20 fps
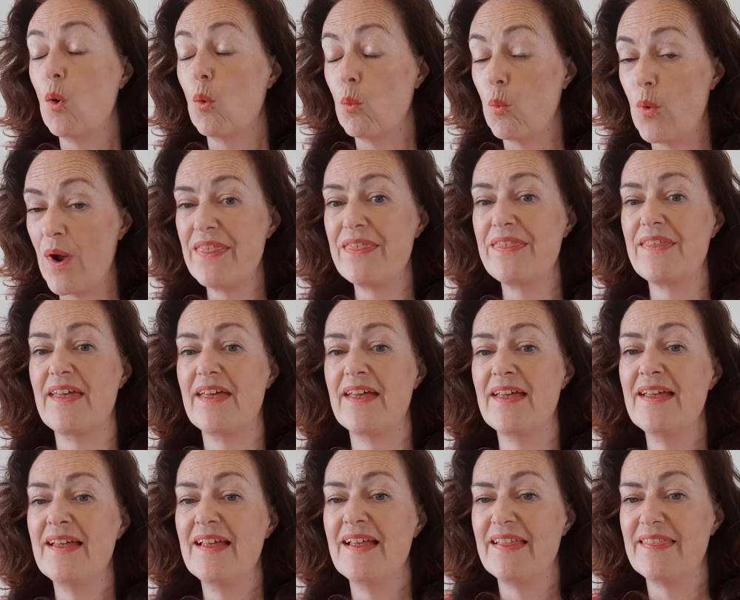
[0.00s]

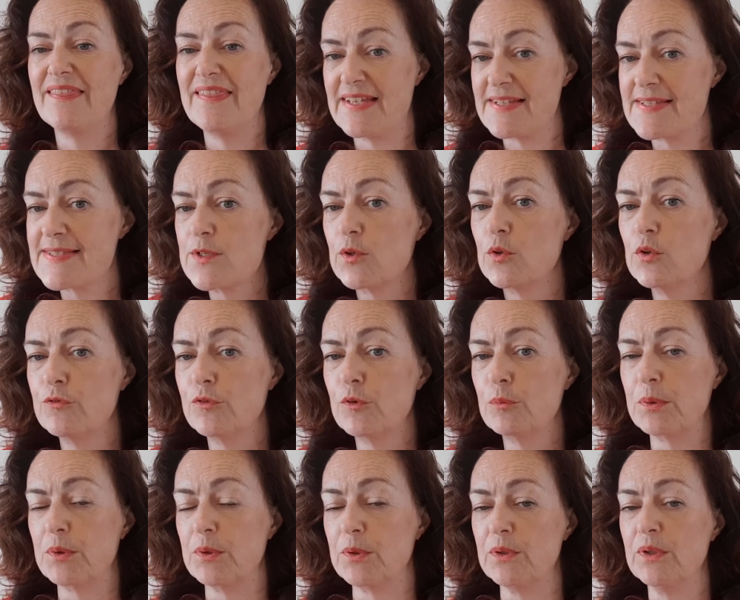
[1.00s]
whether they're
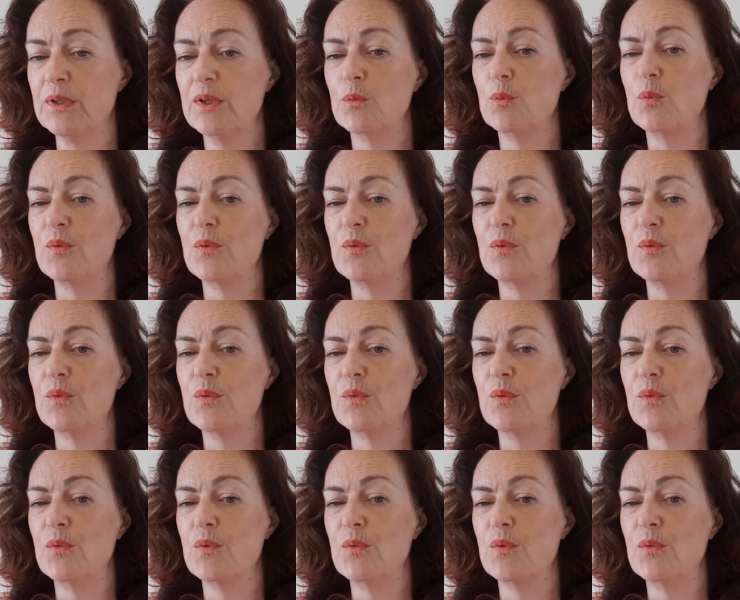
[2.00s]
solvable